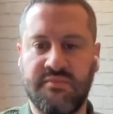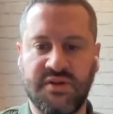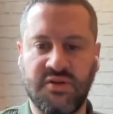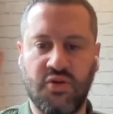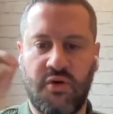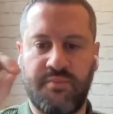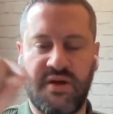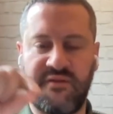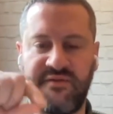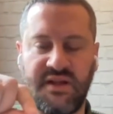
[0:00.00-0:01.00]
but not
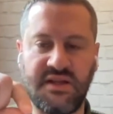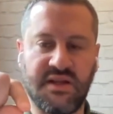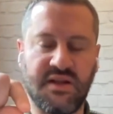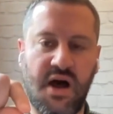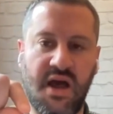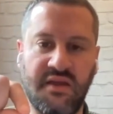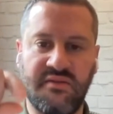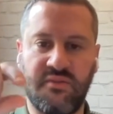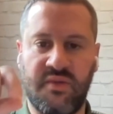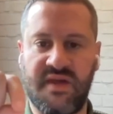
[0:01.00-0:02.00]
perfectly
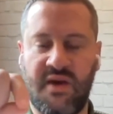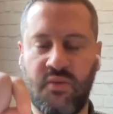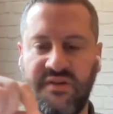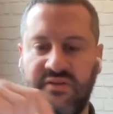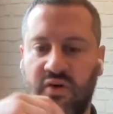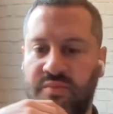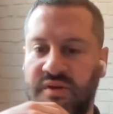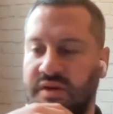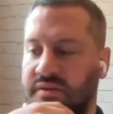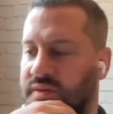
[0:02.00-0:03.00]
aligned with that week's
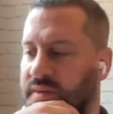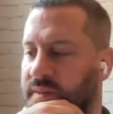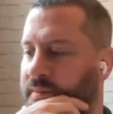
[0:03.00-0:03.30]
topic.